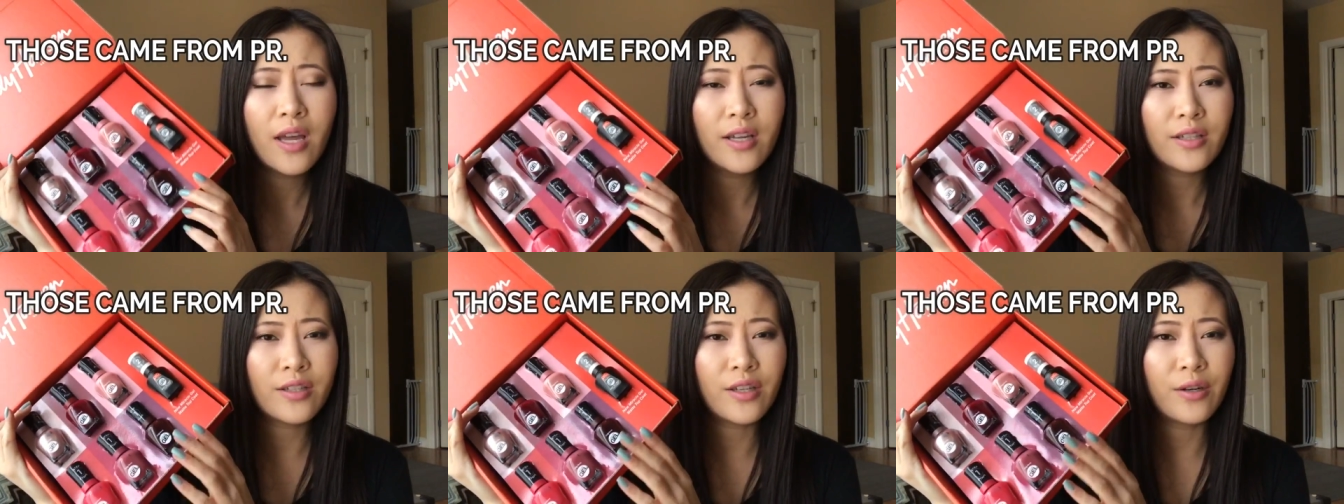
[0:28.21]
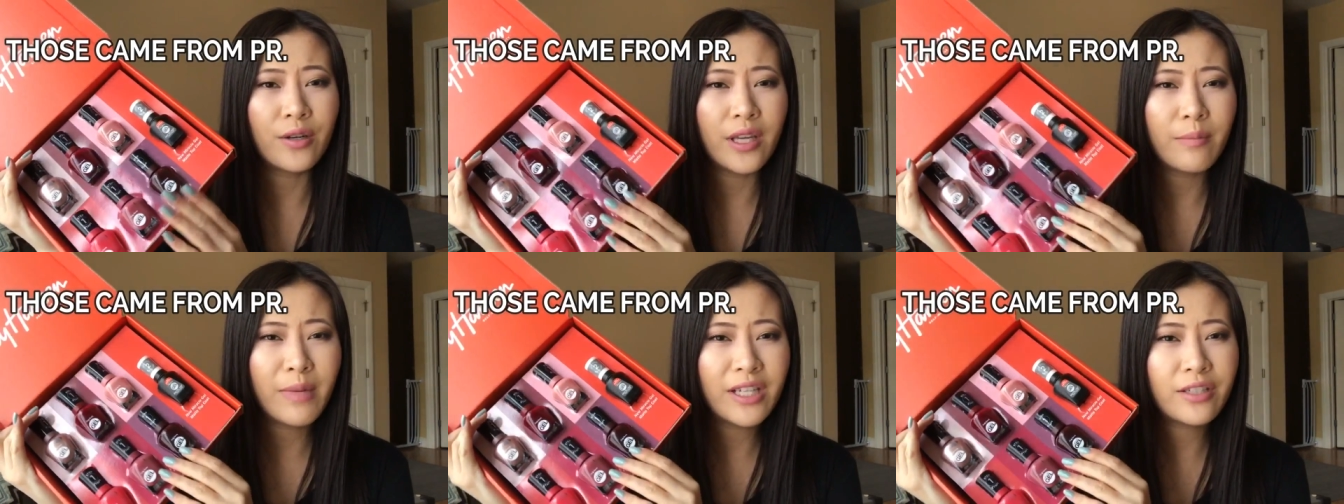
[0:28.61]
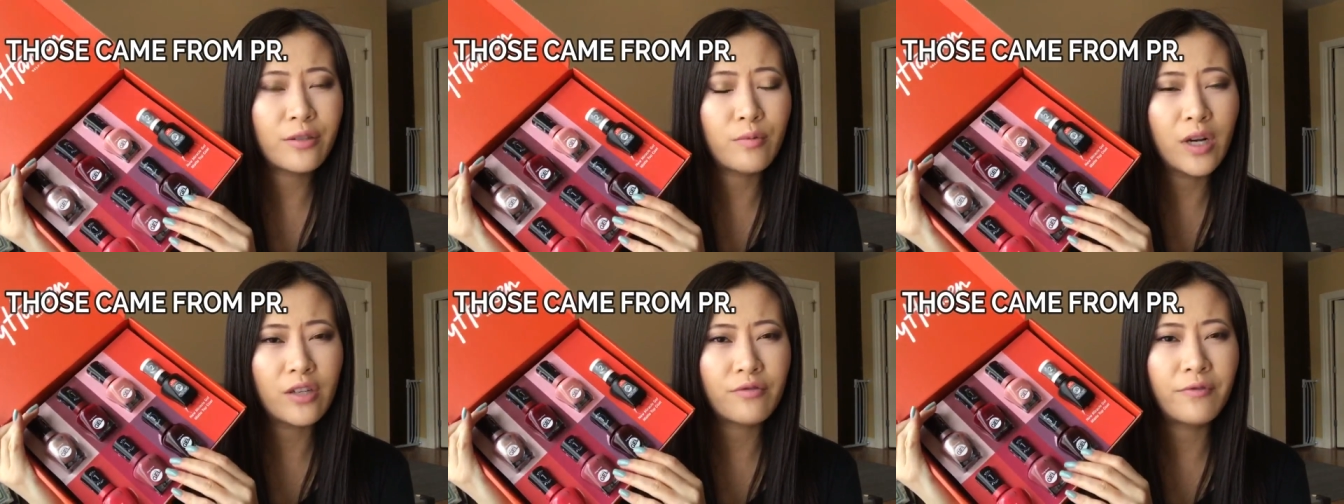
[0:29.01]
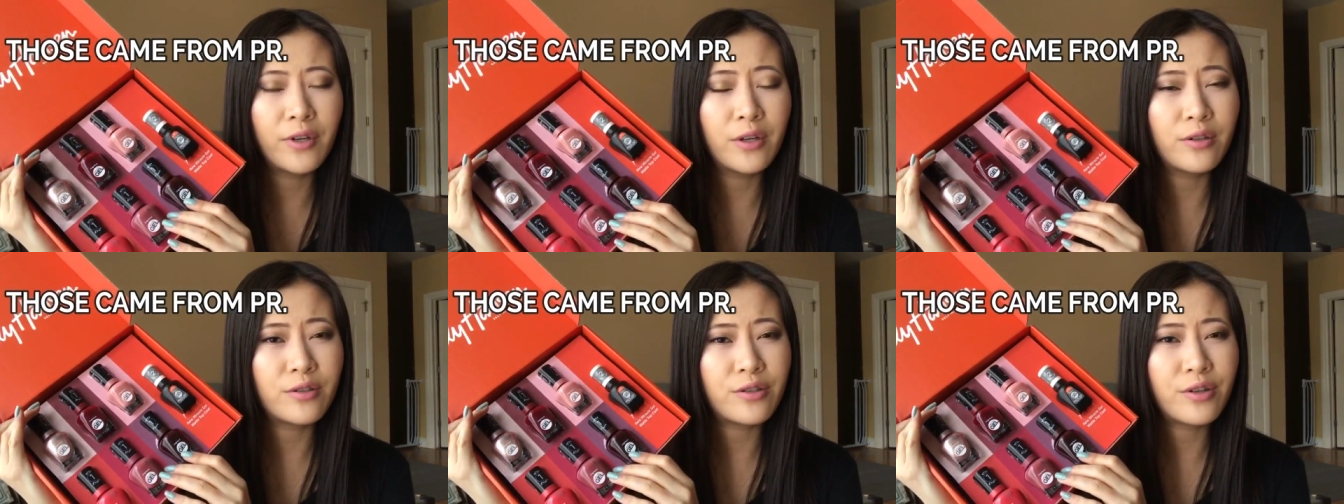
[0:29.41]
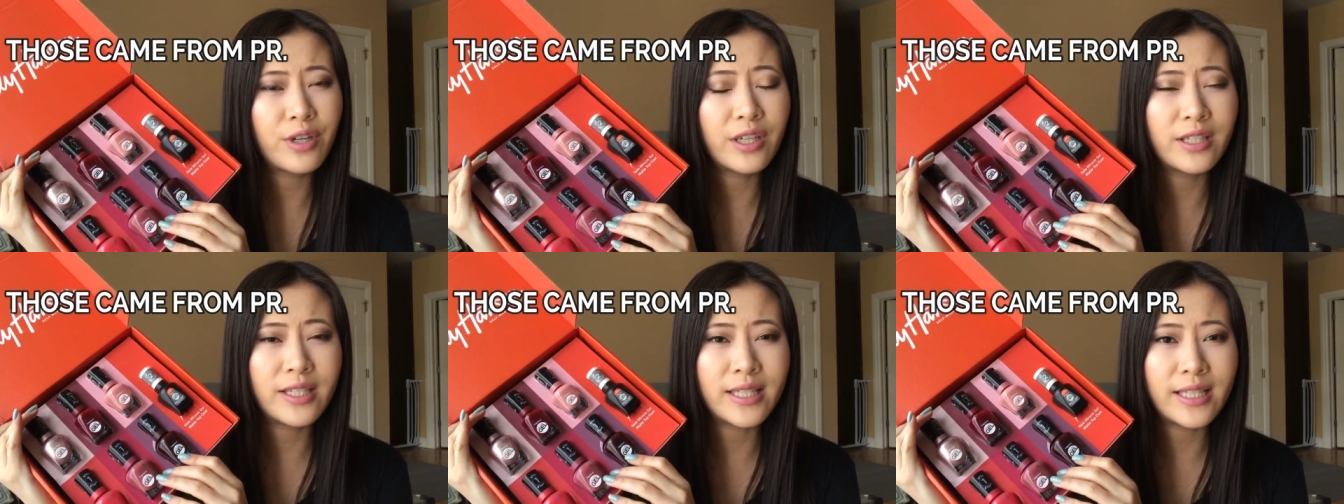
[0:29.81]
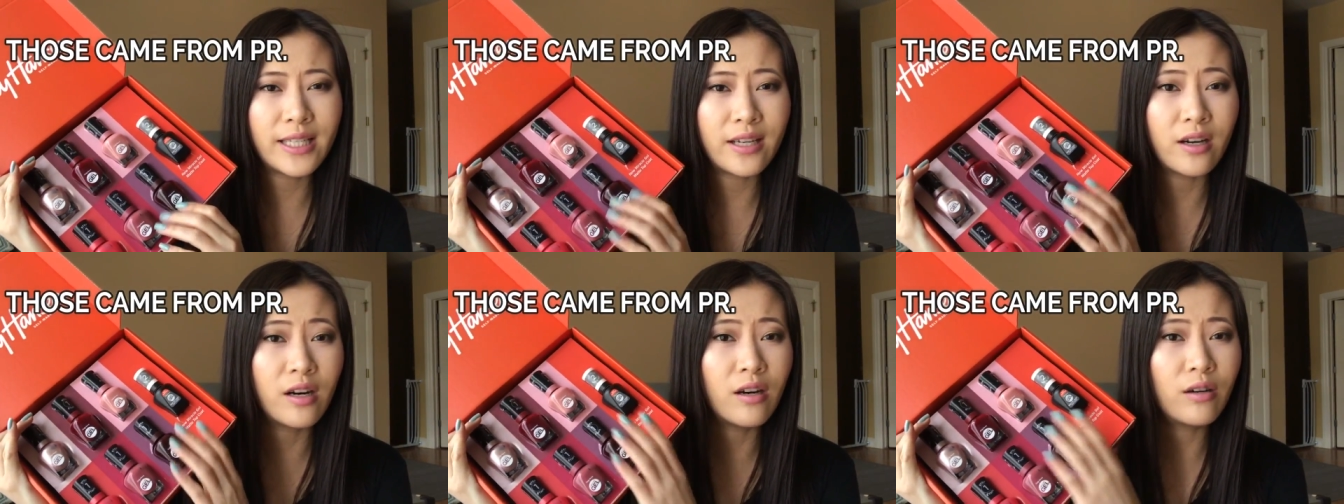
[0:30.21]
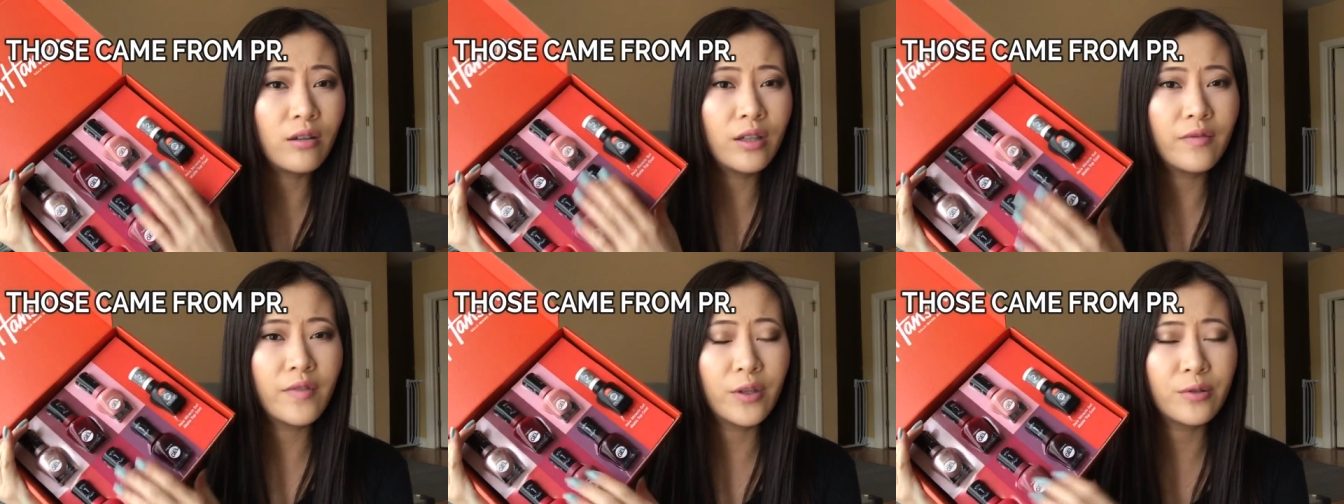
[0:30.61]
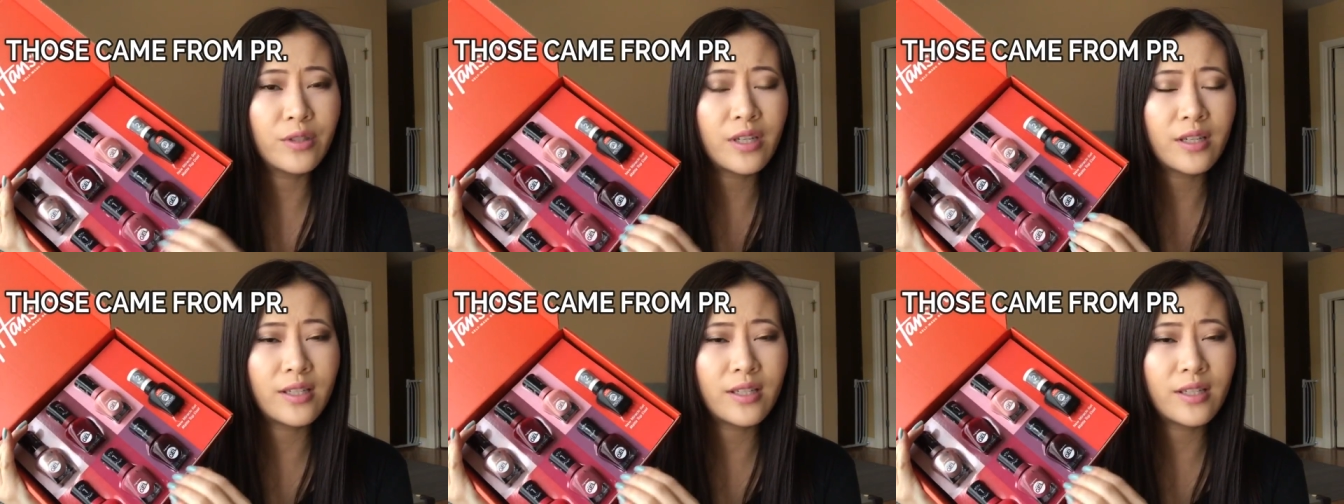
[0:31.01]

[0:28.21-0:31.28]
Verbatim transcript: So in my swatch photos, you're gonna see all of those